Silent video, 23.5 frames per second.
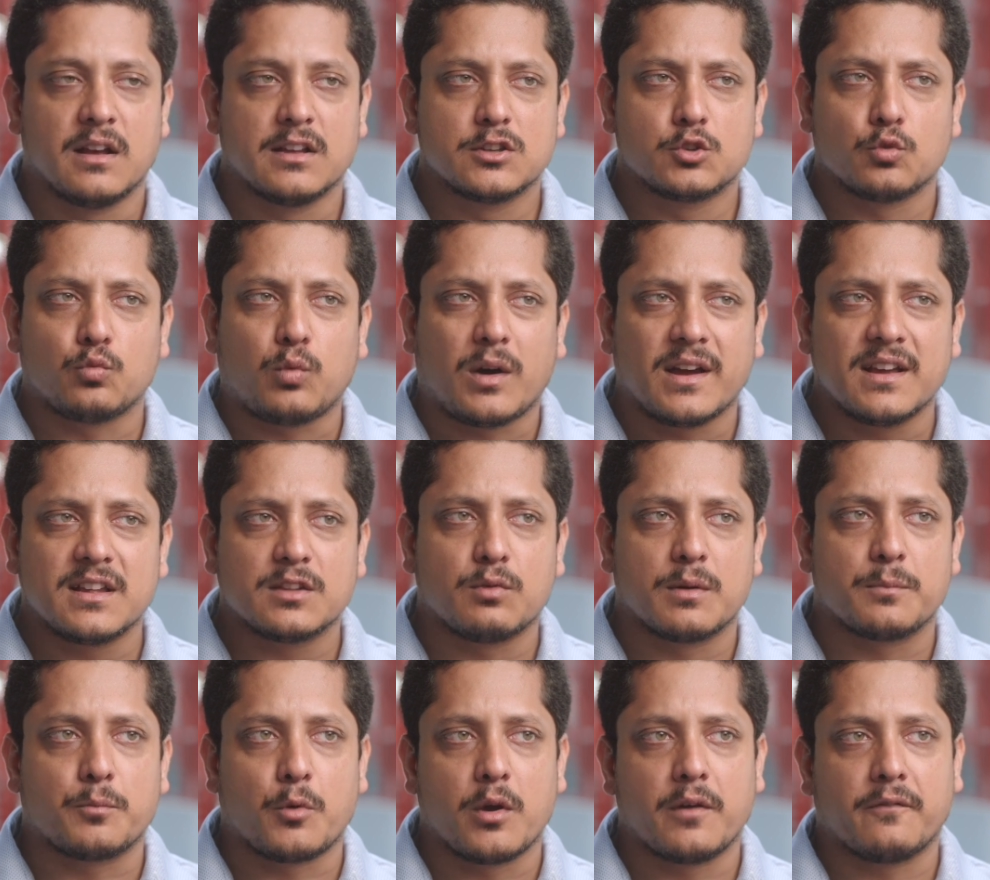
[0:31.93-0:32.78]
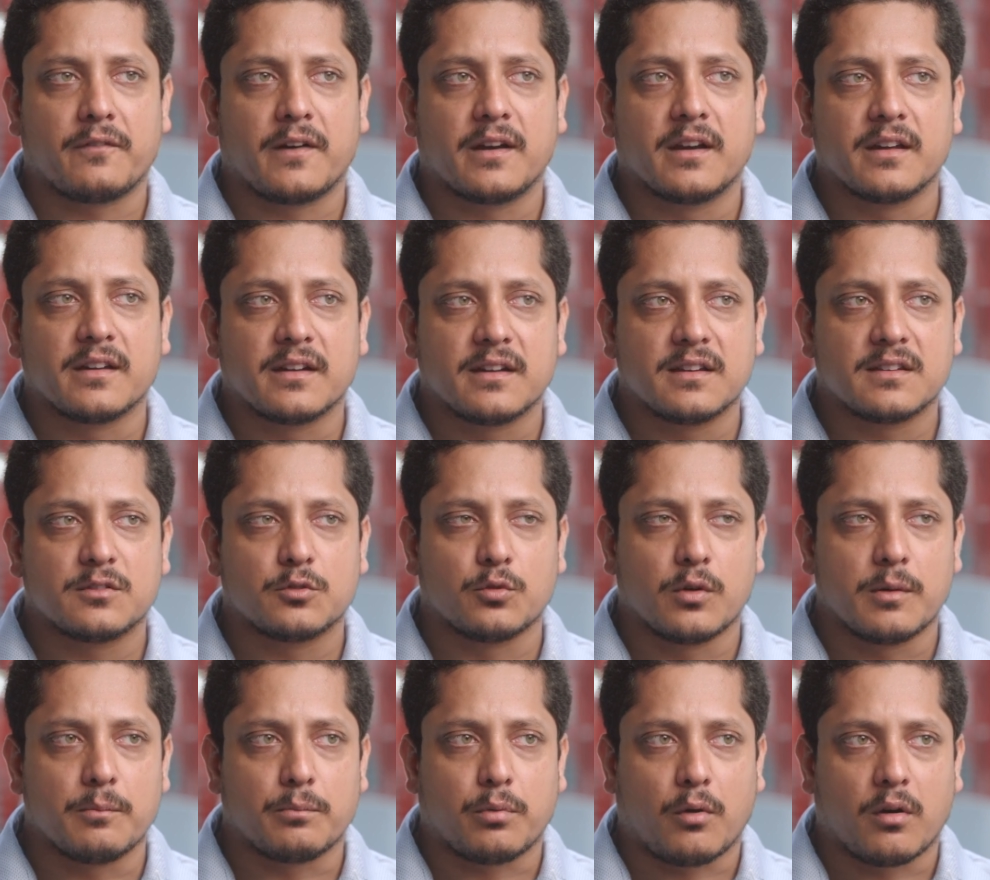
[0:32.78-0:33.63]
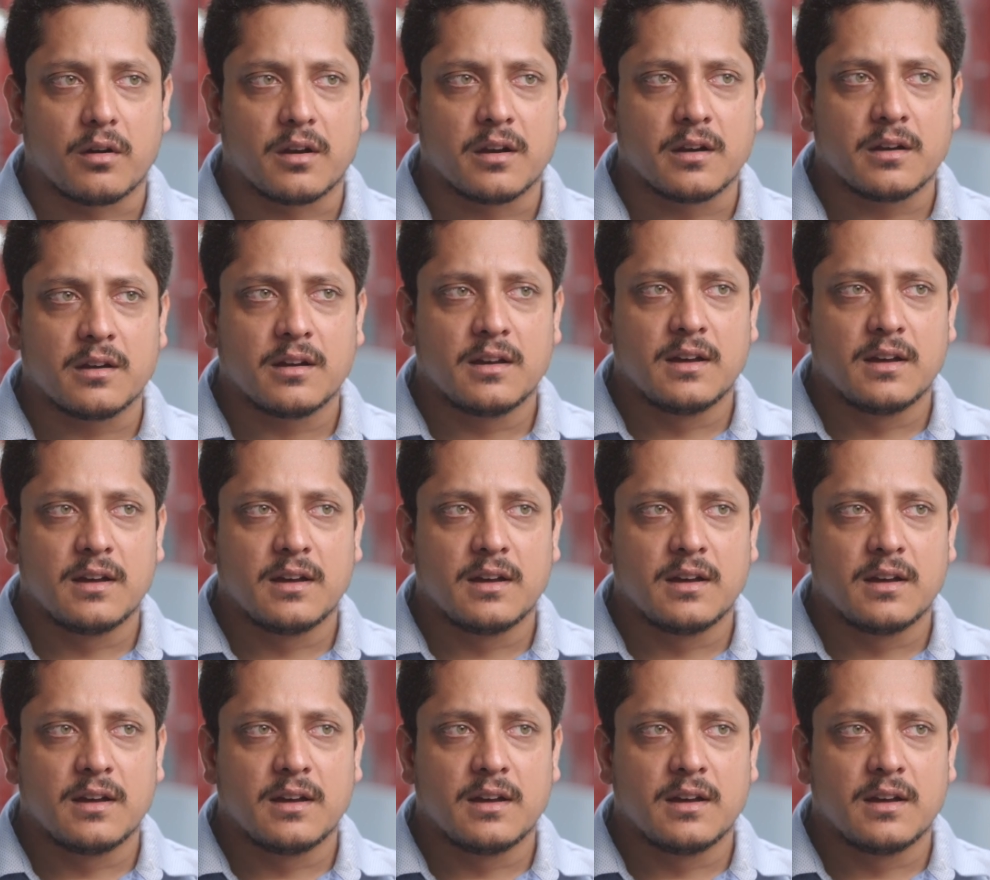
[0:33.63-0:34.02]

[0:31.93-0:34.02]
So why is 1.5 degrees so important?